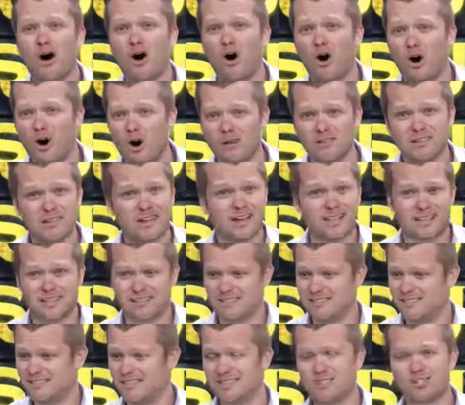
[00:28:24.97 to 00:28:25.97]
All like
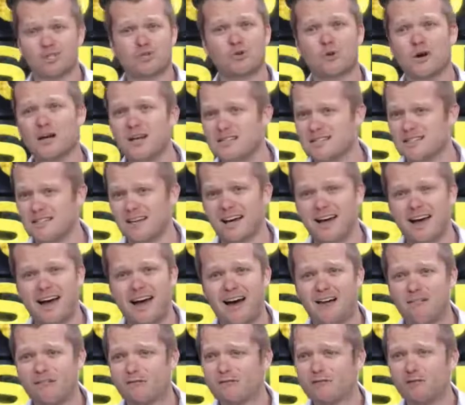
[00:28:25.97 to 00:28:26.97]
it's crazy. I,
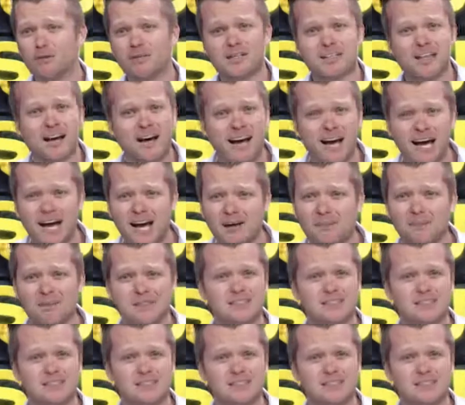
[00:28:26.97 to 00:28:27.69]
I, have free time.